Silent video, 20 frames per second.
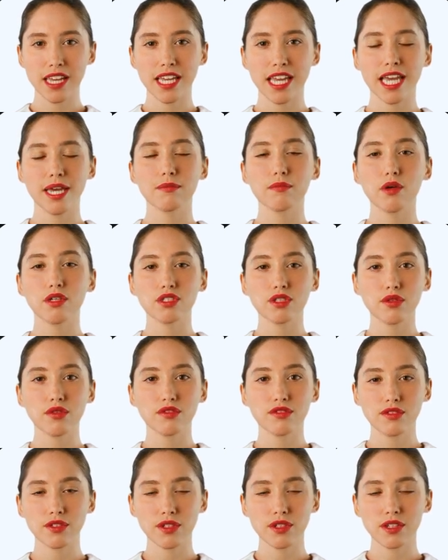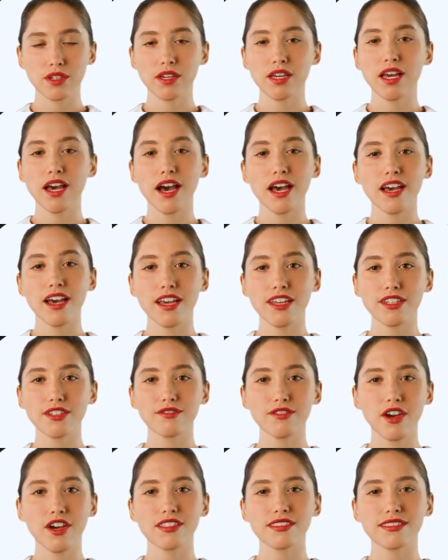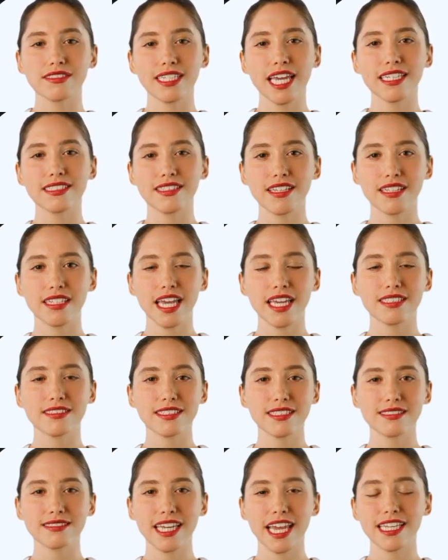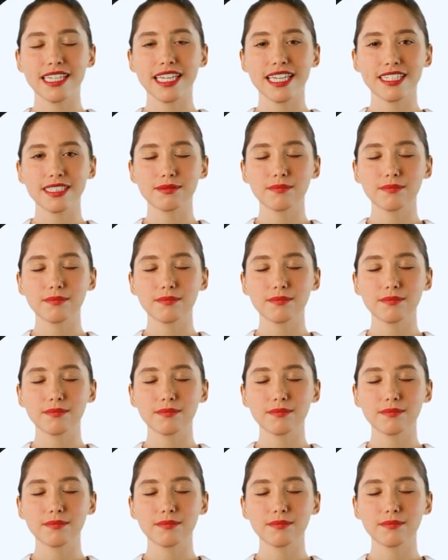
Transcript: In Module 4, learn advanced data analysis techniques